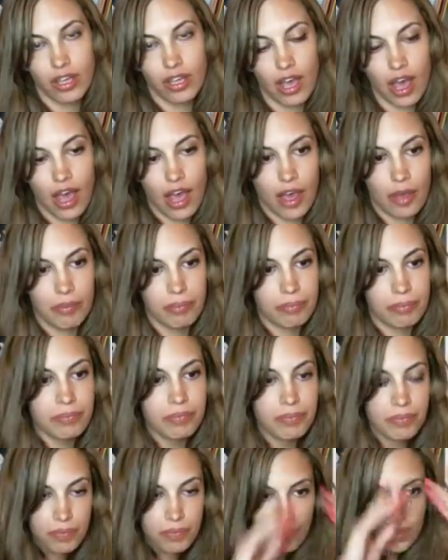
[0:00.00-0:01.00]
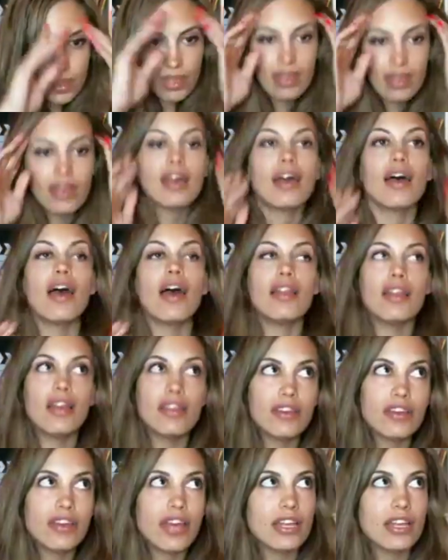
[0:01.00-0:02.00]

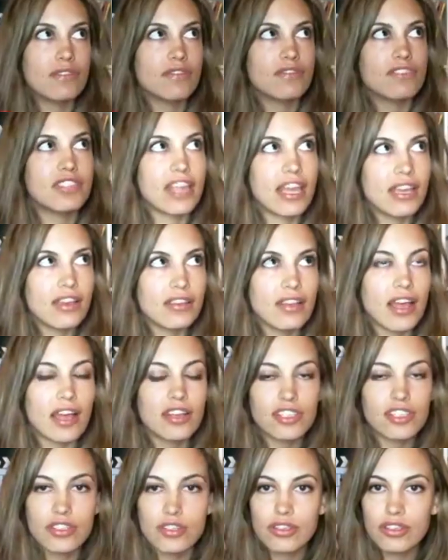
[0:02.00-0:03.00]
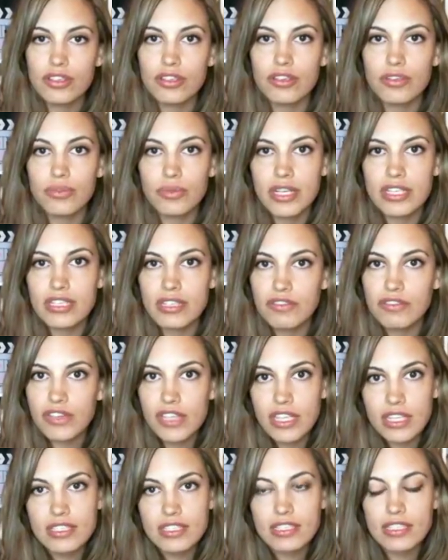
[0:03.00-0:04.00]
Another kind of psychological reason for
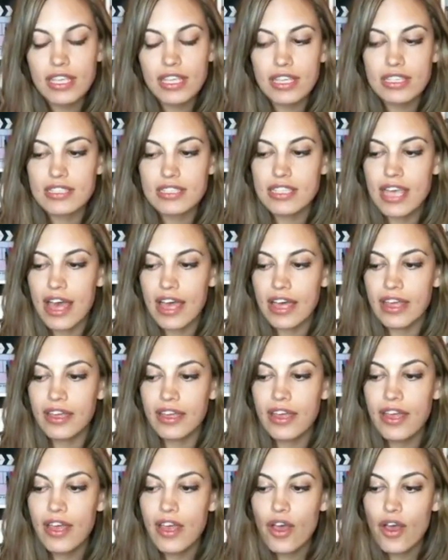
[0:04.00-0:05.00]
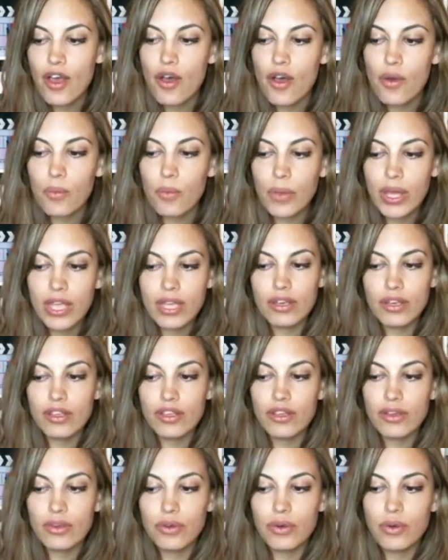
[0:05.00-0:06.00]
this is that when
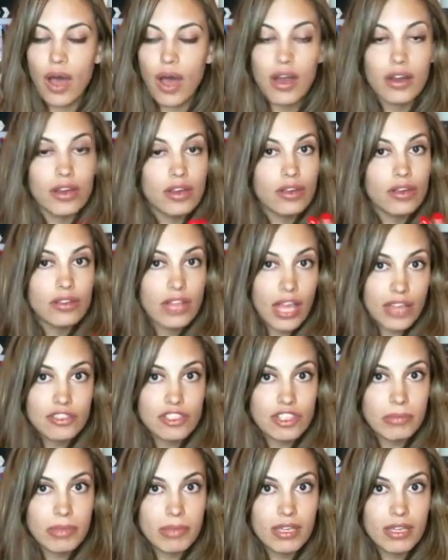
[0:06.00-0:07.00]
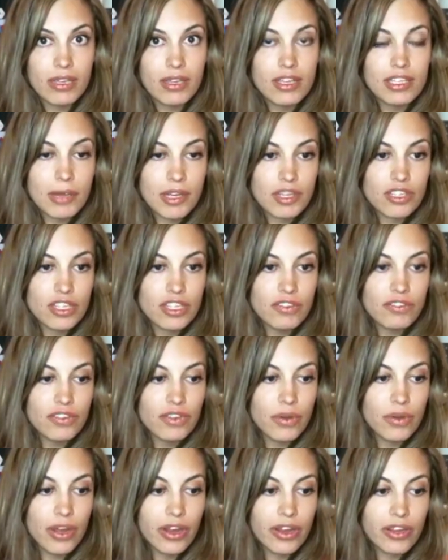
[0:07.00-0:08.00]
you are live streaming, especially if
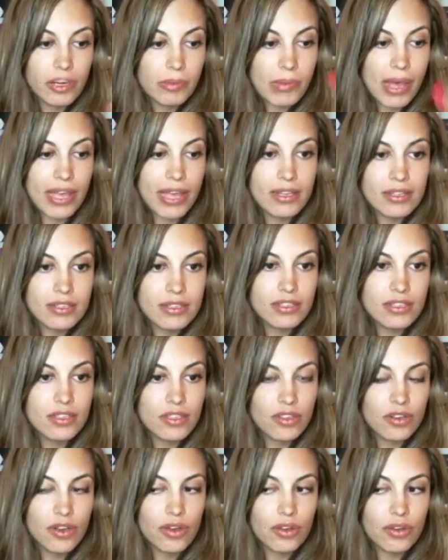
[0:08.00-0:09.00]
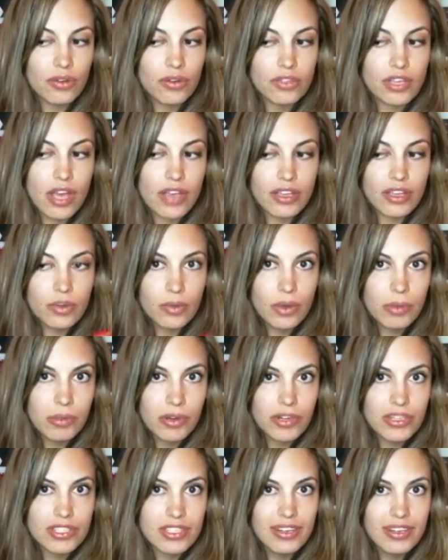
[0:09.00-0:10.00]
you are in your mind, you know, talking to one
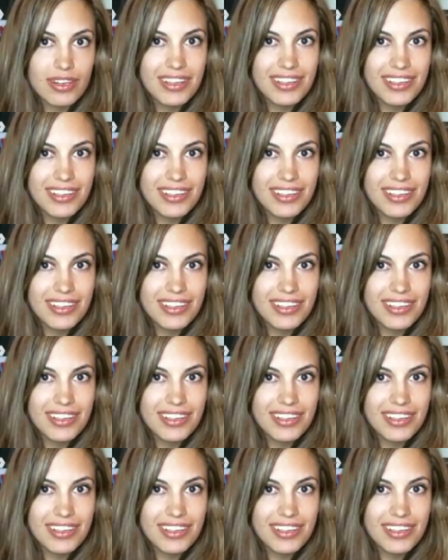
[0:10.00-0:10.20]
person,